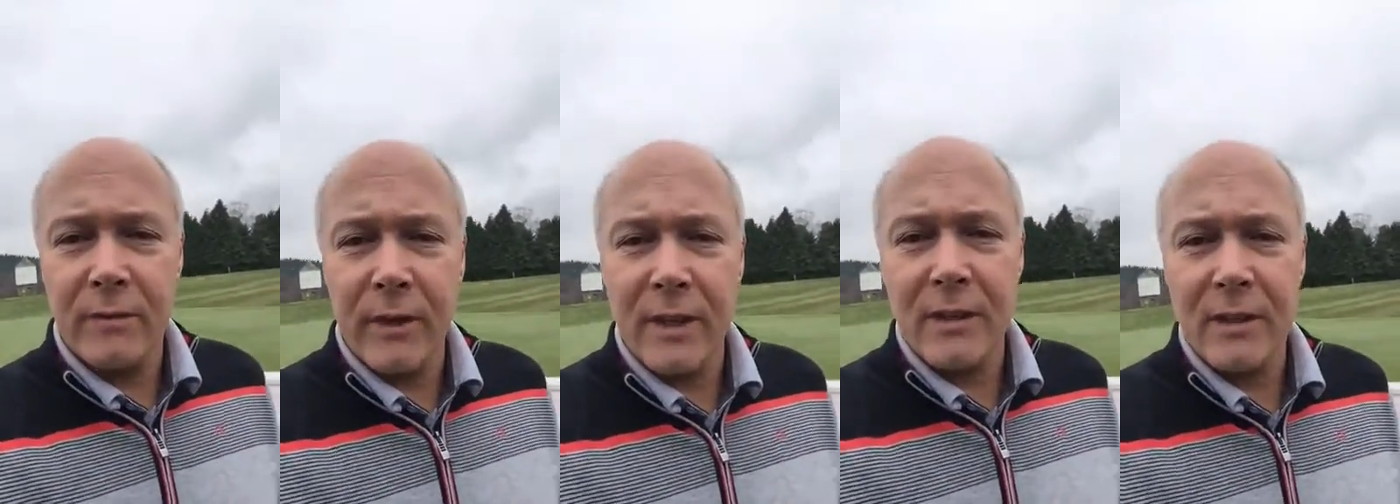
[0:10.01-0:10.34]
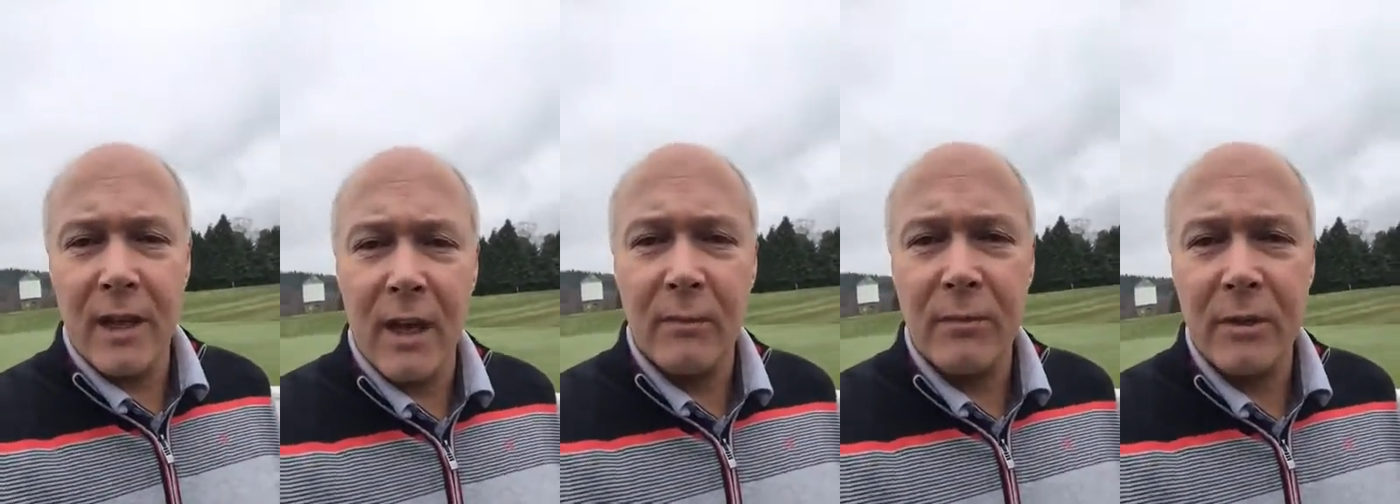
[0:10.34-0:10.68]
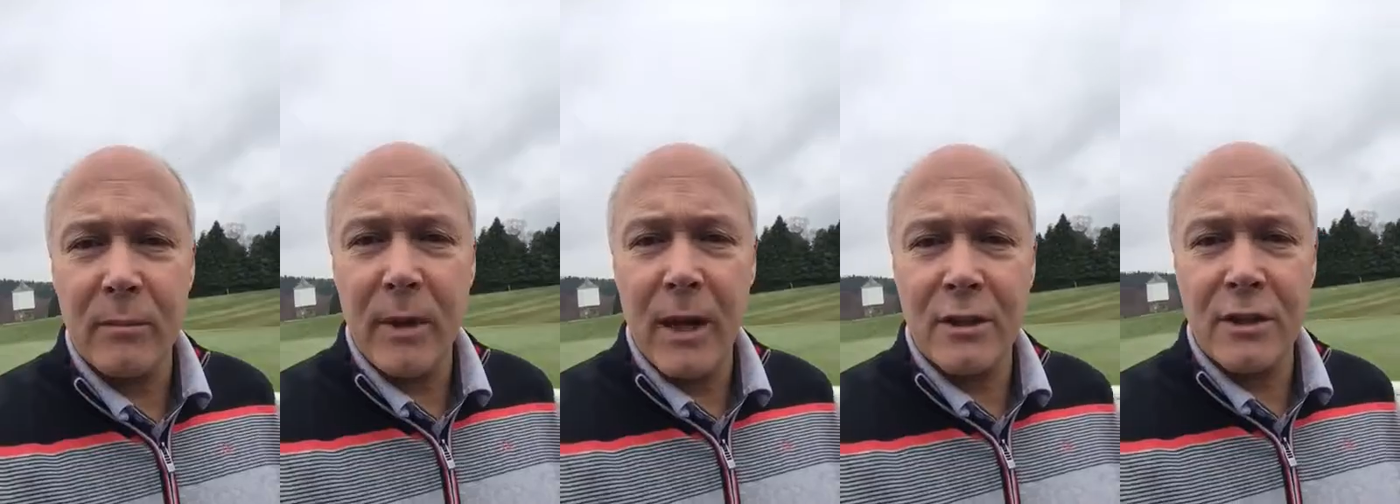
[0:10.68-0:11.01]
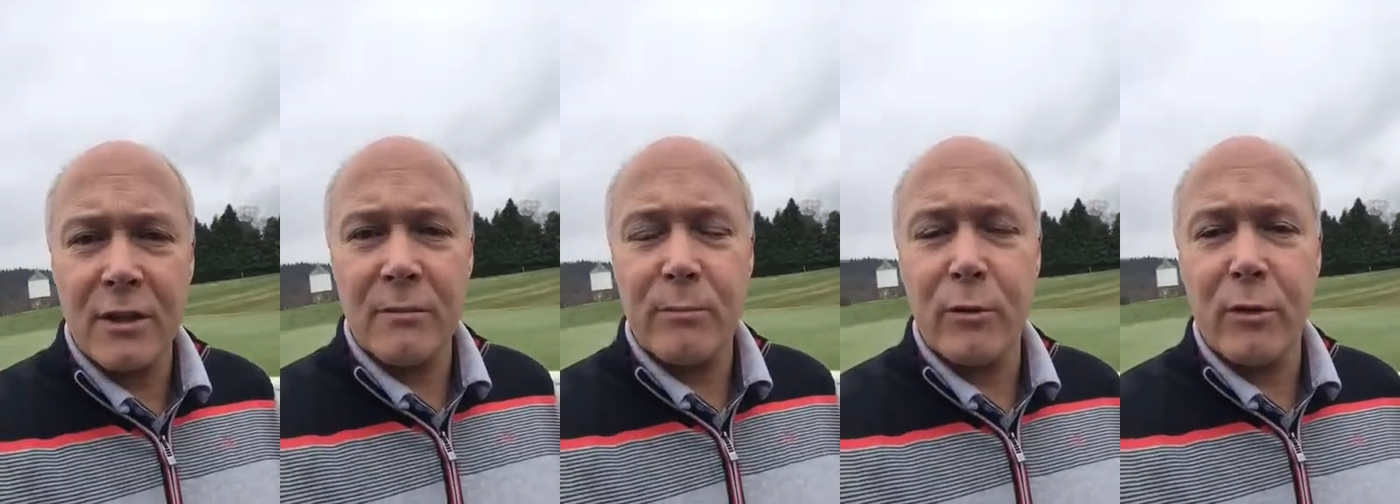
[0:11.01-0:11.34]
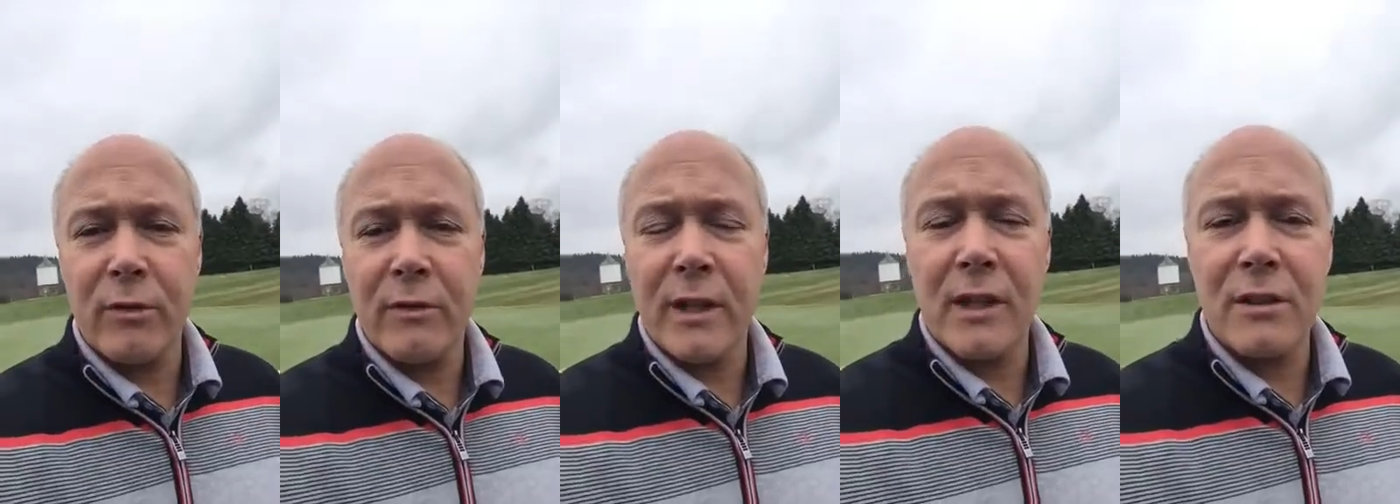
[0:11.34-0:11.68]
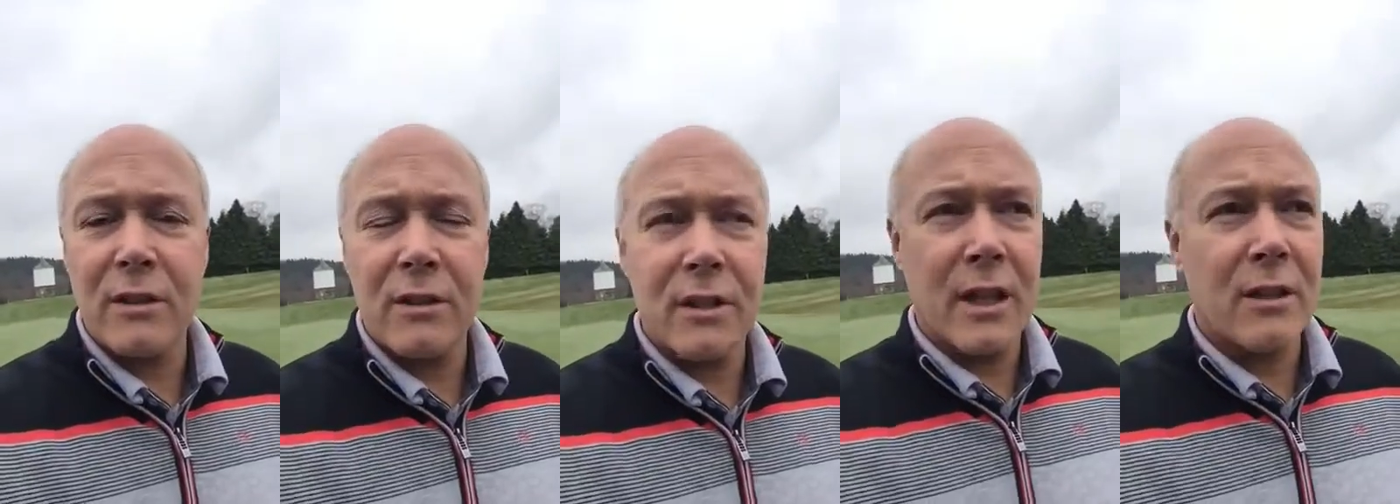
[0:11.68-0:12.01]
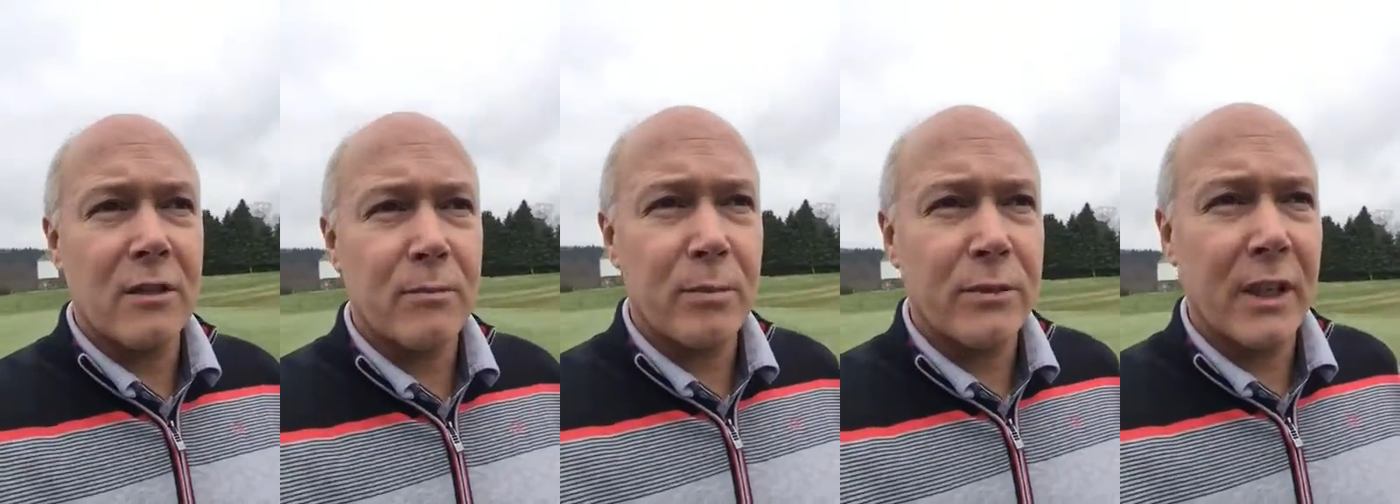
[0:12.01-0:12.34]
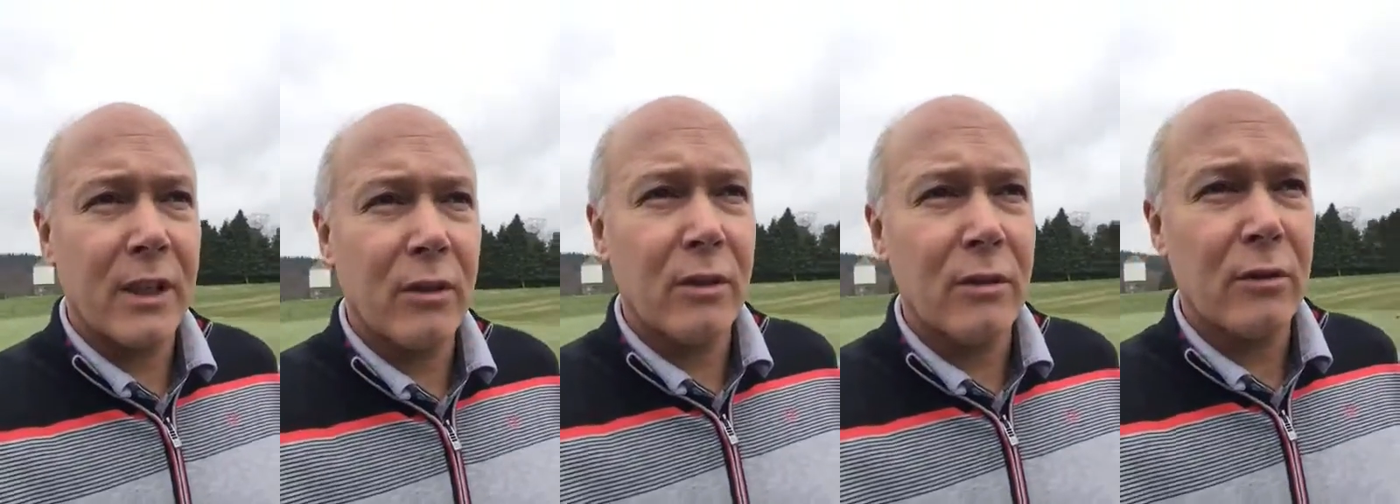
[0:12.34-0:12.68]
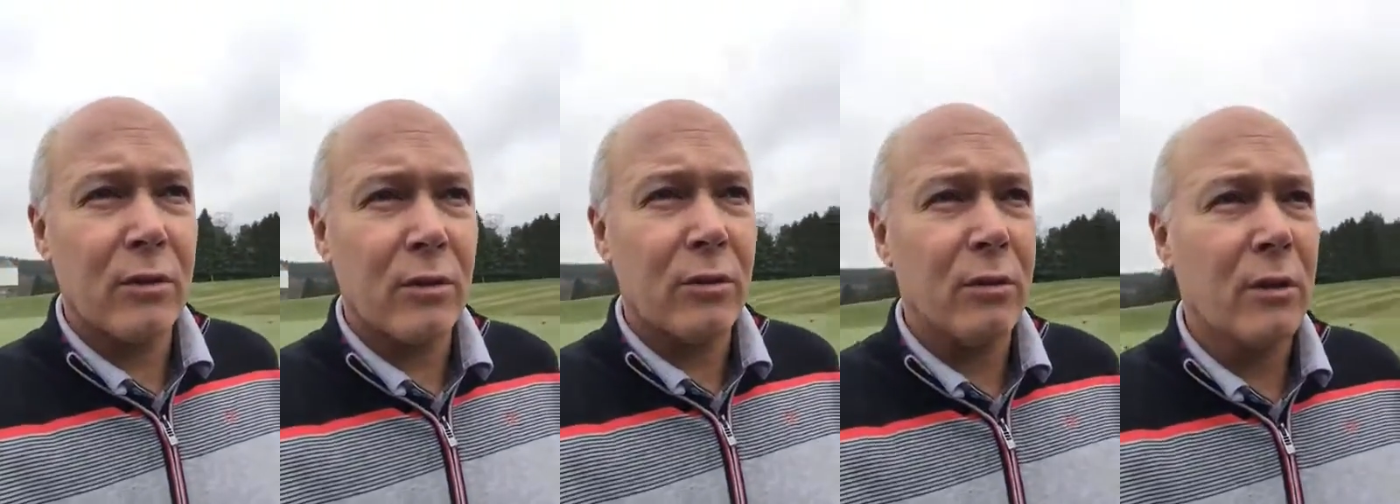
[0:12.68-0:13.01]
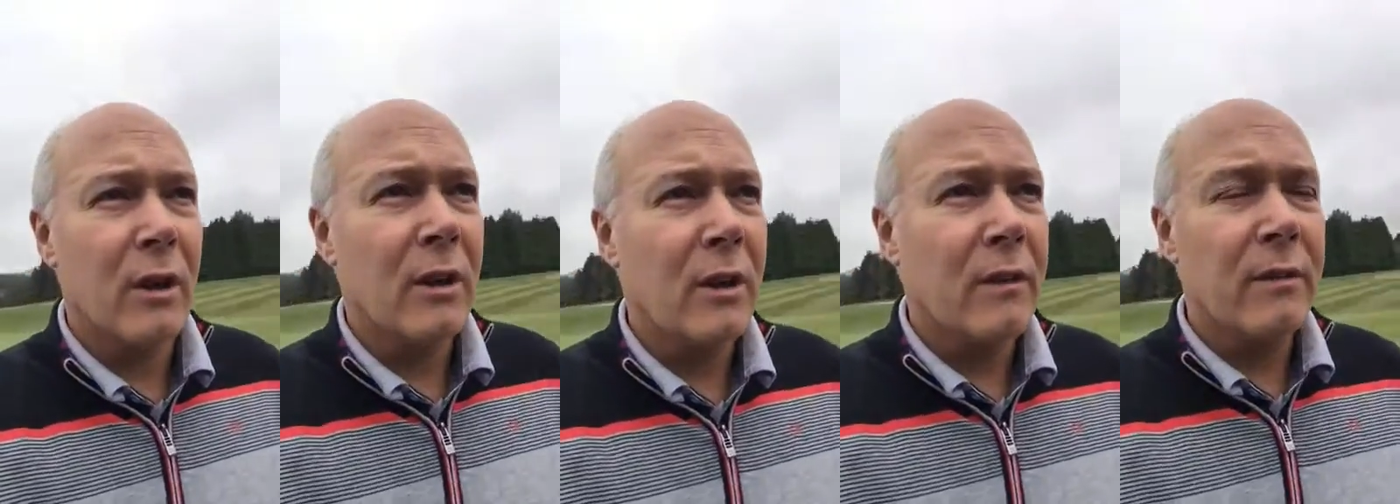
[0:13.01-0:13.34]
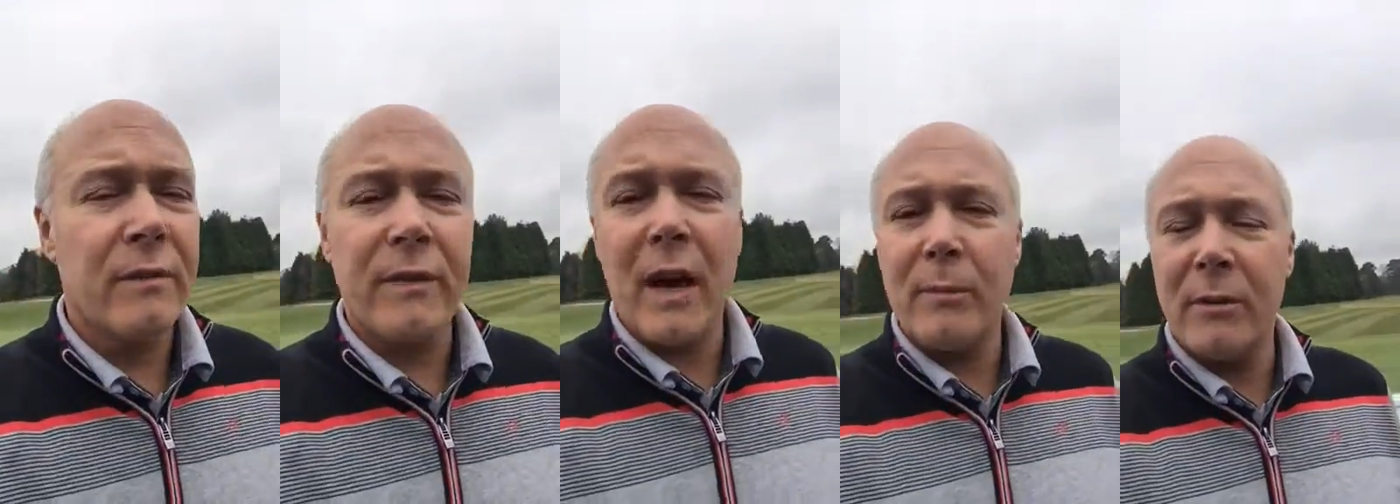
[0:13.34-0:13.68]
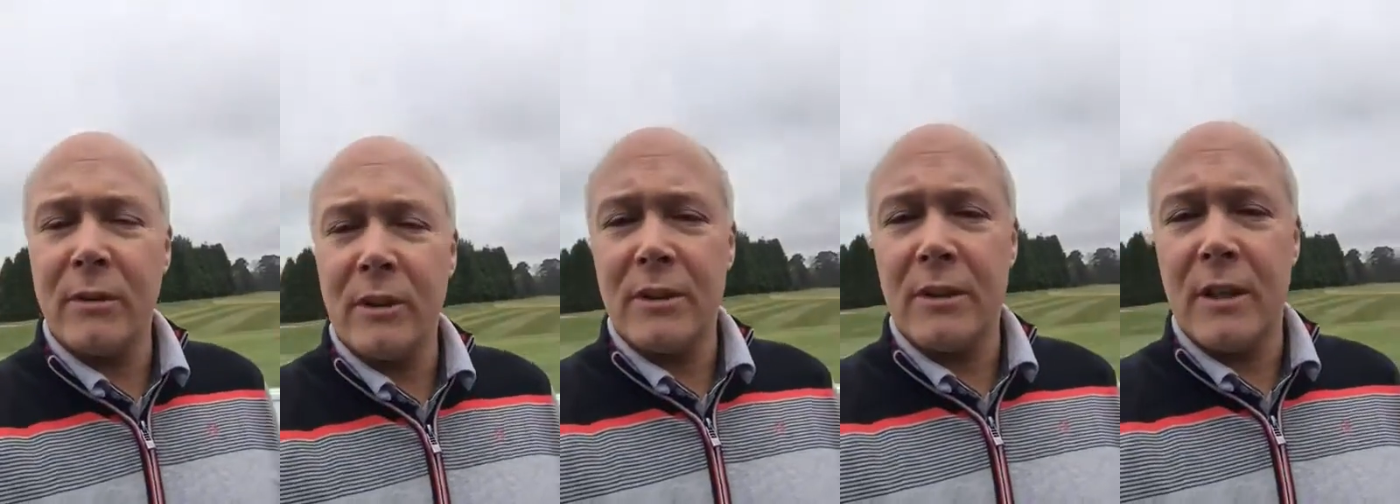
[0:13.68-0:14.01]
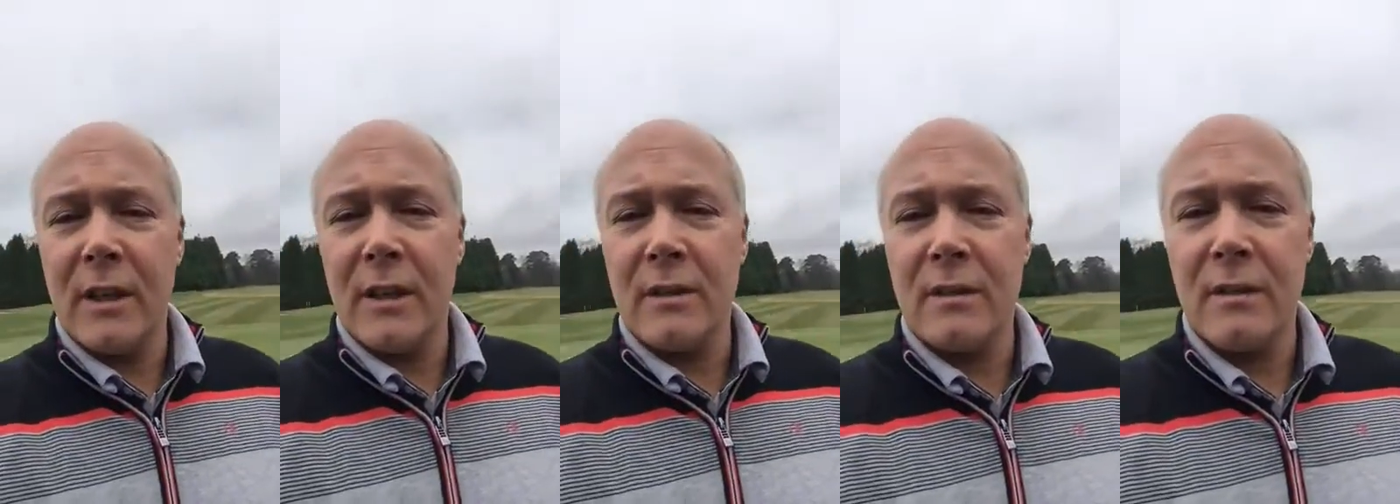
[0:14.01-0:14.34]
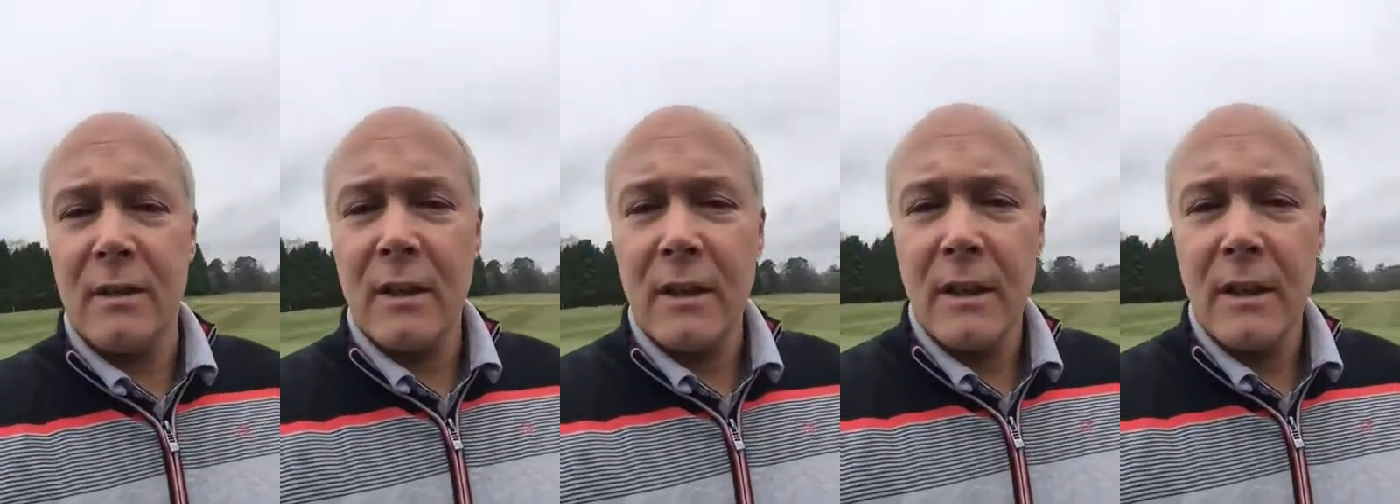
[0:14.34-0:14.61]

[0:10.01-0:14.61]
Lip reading: vice-captain matches, both ladies and gents played on two fabulous days.